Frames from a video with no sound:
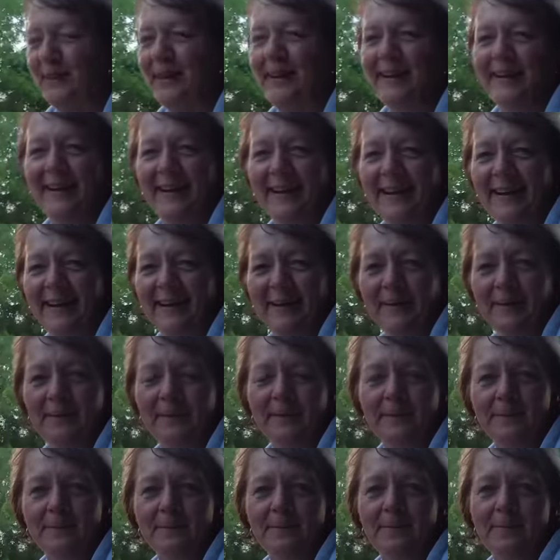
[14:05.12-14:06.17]
It's actually
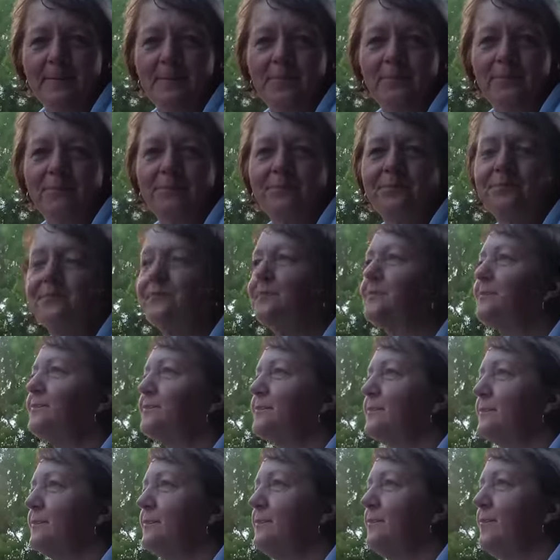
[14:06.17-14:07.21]
really quite nice out here,
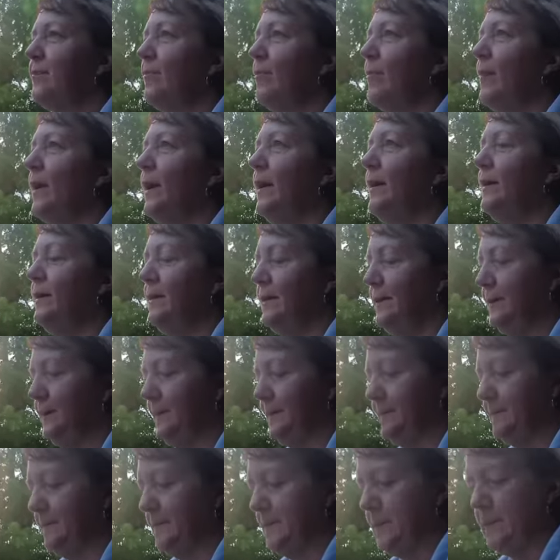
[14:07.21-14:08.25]
to be fair.